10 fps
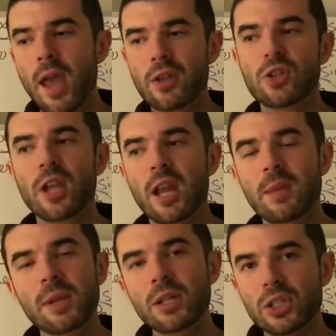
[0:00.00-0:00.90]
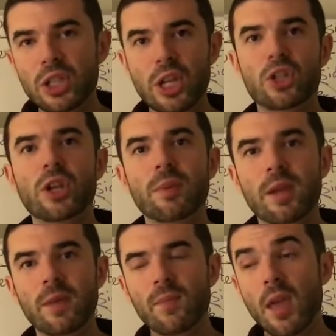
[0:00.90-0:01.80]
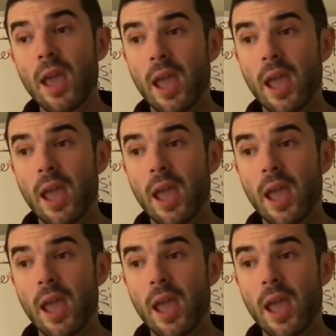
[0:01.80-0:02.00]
educating me, teaching me,